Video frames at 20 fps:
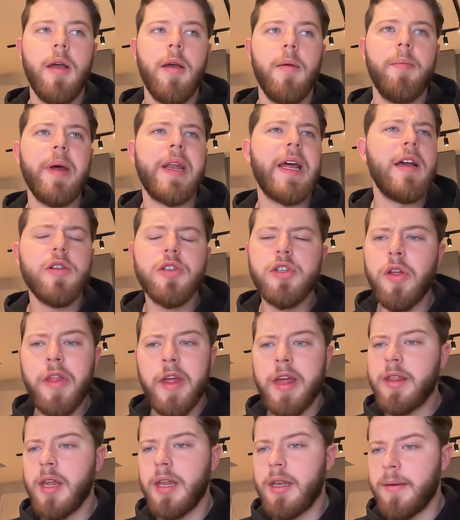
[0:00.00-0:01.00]
But I also
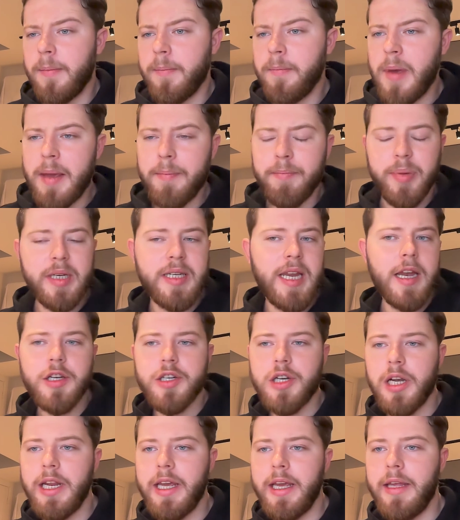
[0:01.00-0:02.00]
think that
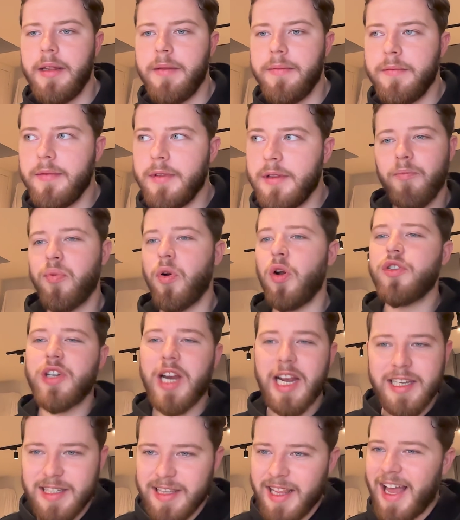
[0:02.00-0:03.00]
potentially
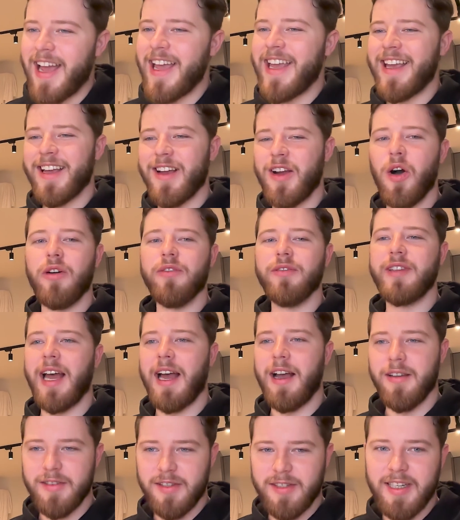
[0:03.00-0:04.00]
projects like Gold
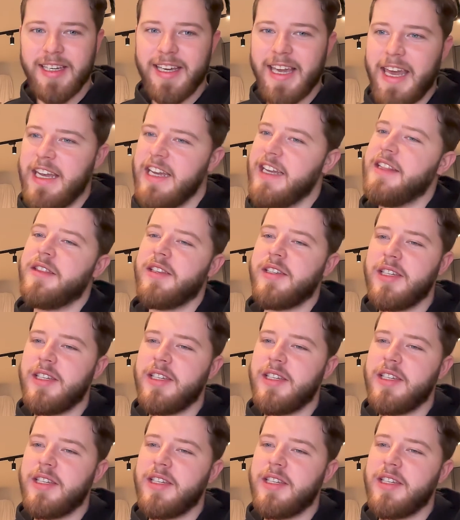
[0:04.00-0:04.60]
DAO, ckETH,